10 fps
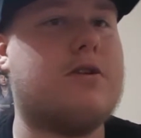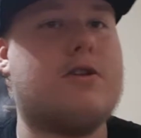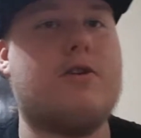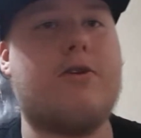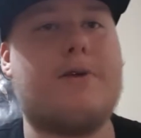
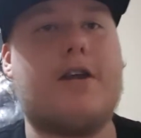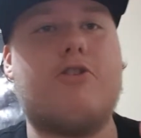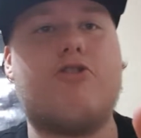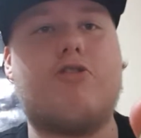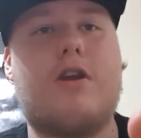So your
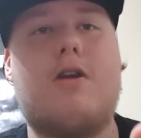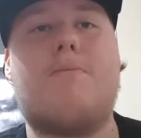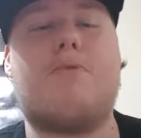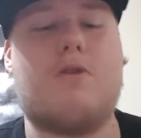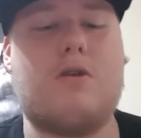battery's straight
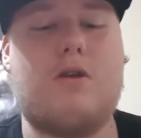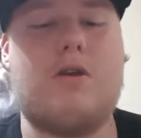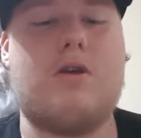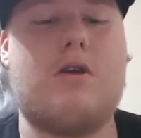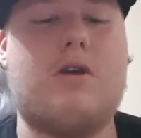up.
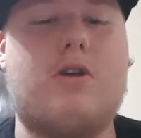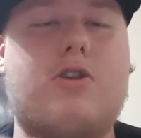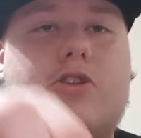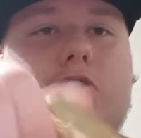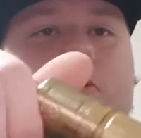
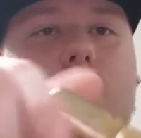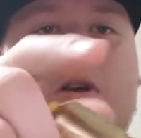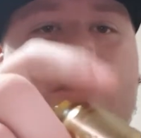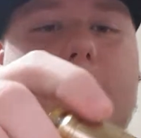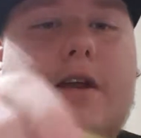Screw
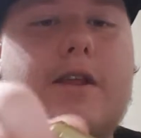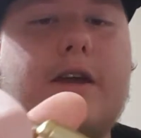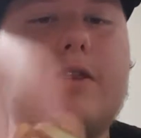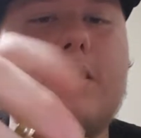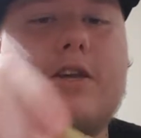on there
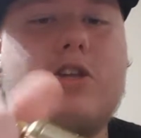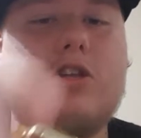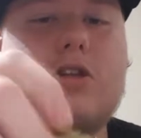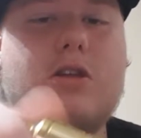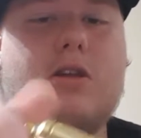like
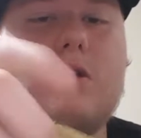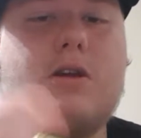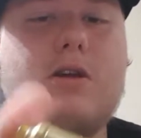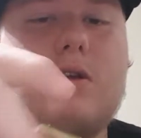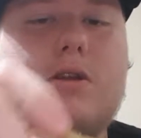this.
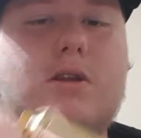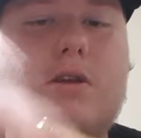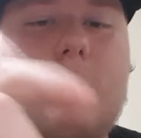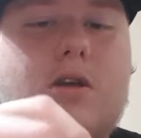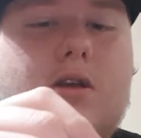
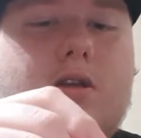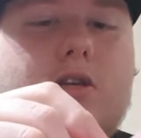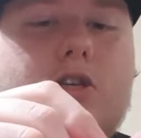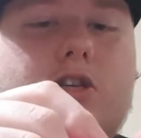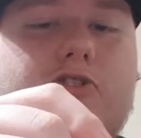
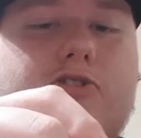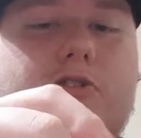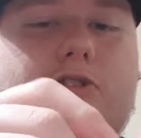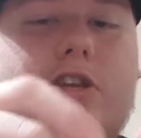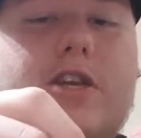Just your
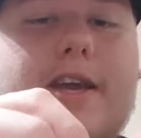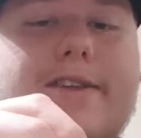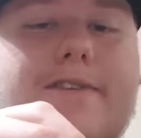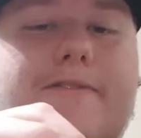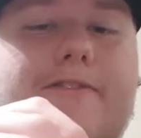screws in
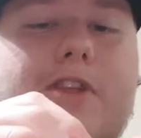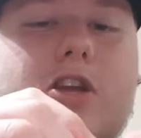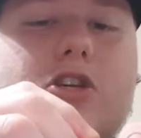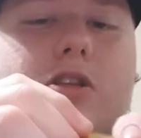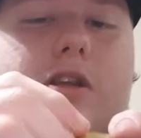nice and
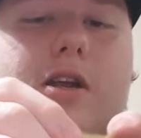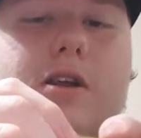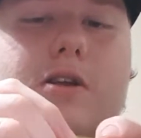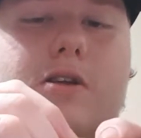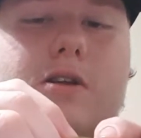flush on
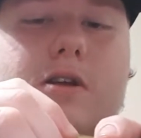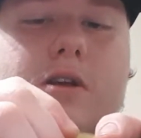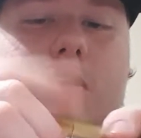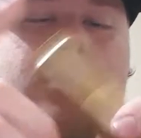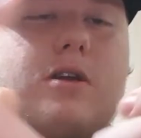there.
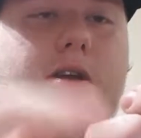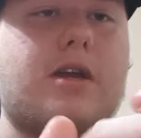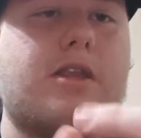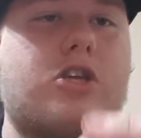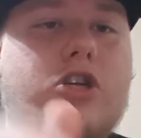
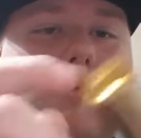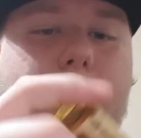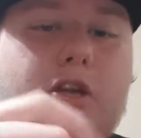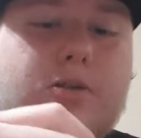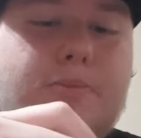And the
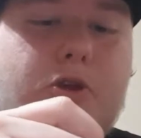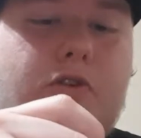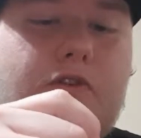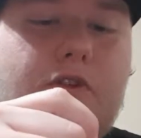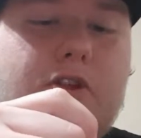Sherman looks
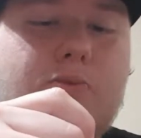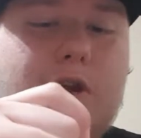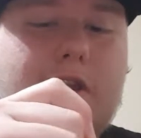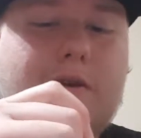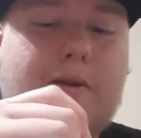beautiful. It's
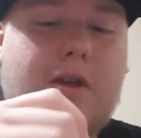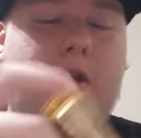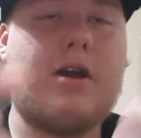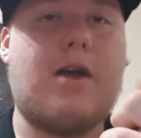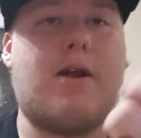one of the,
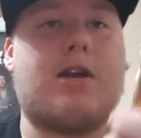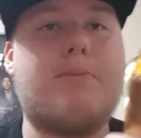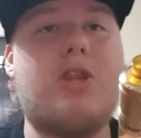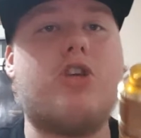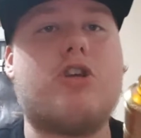I
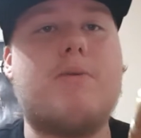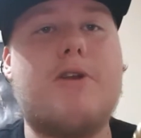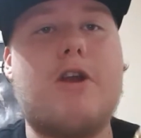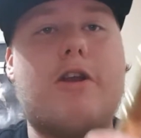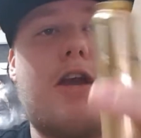recommend the
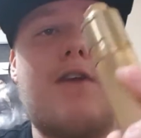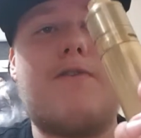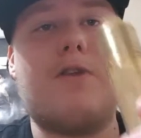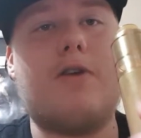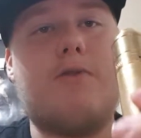Sherman RDA
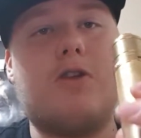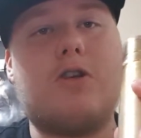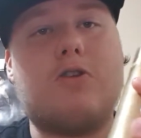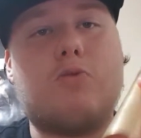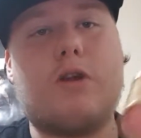for the
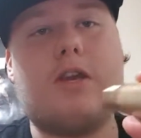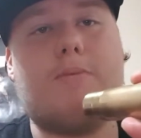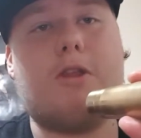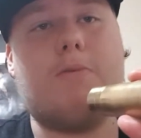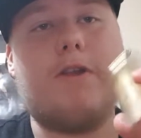original
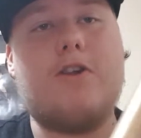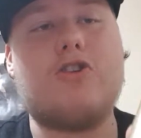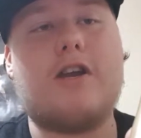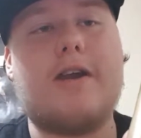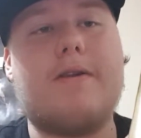28mm
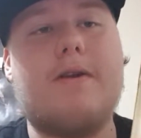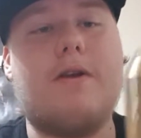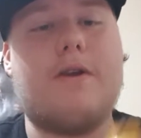Dragon.